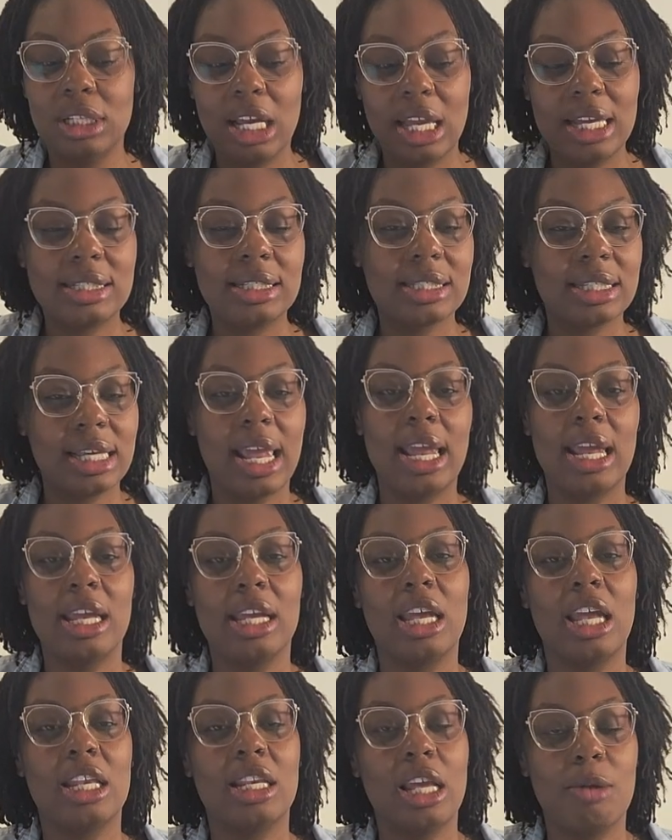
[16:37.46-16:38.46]
it's
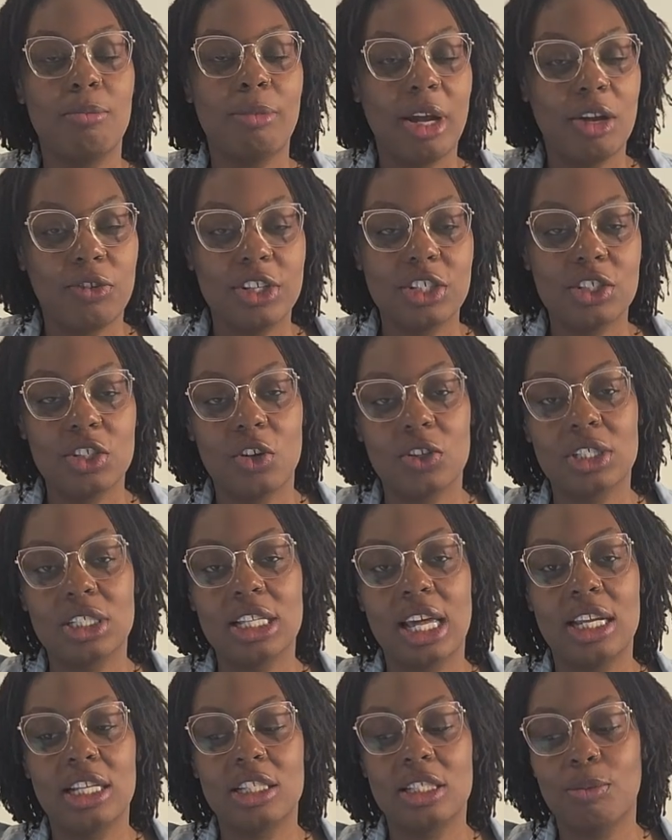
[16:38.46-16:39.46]
saying in my research
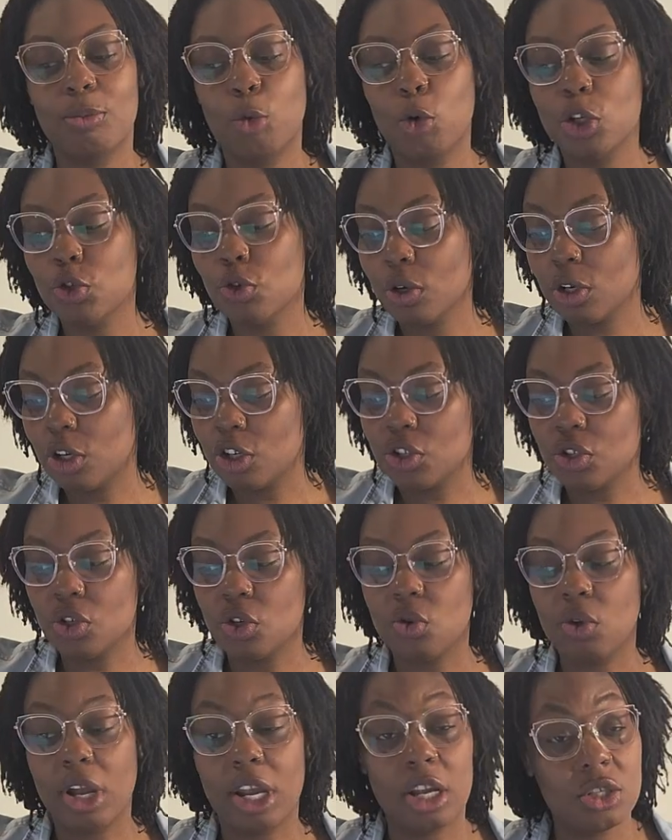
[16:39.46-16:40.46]
that it's more
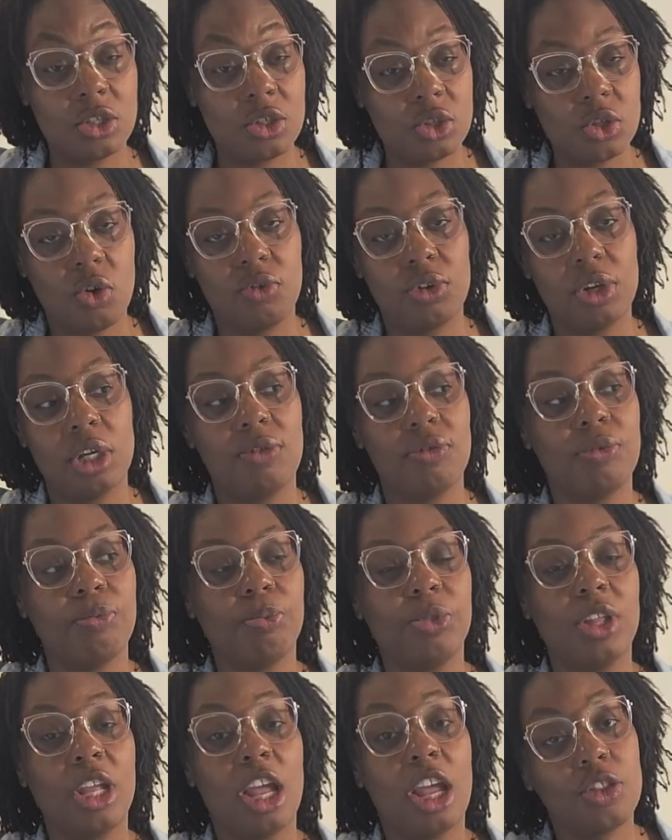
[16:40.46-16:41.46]
traditional and conservative
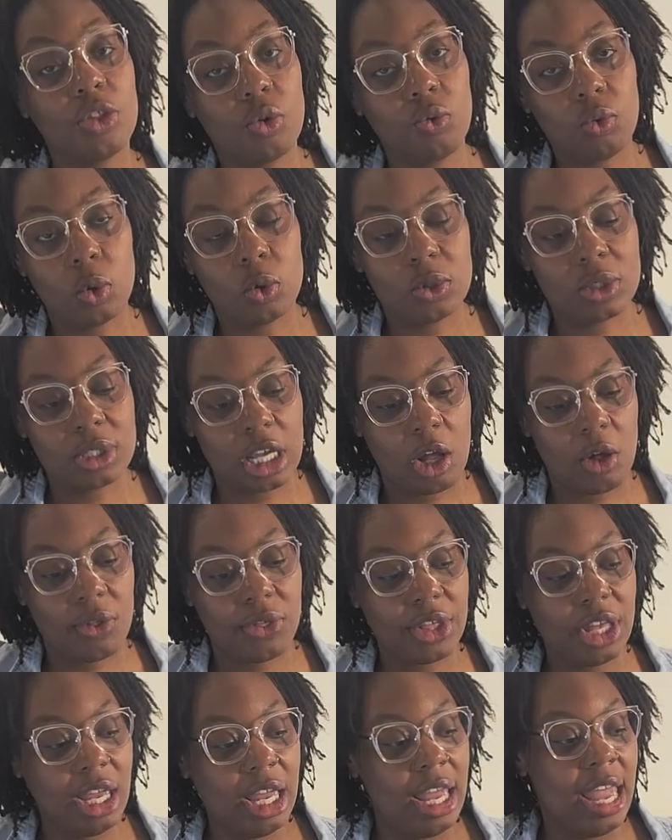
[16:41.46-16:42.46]
in the rural
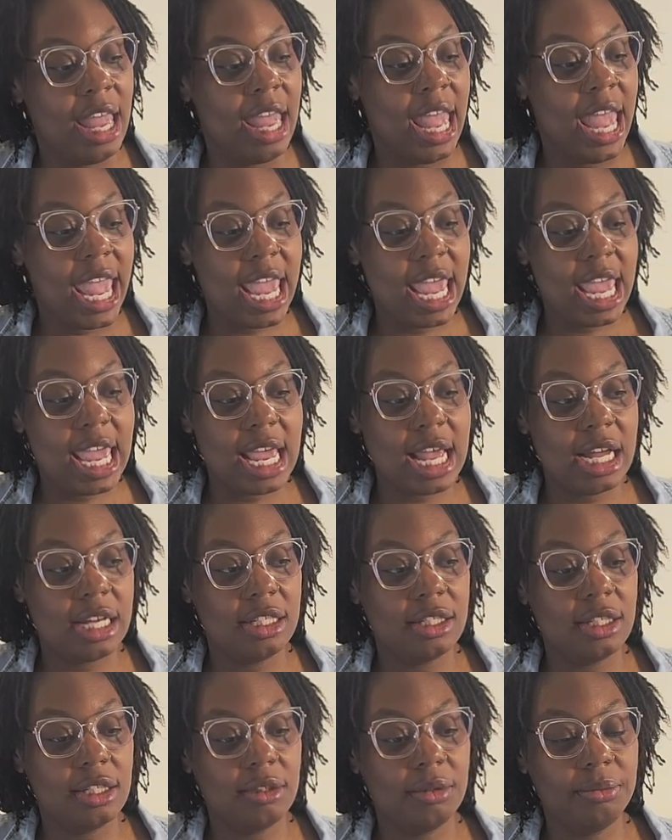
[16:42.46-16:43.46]
South,
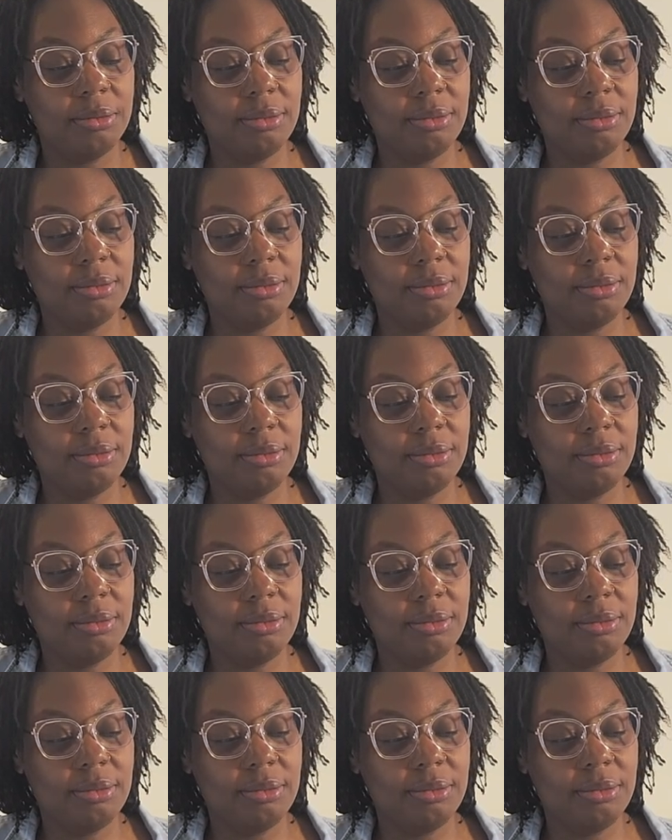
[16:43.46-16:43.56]
and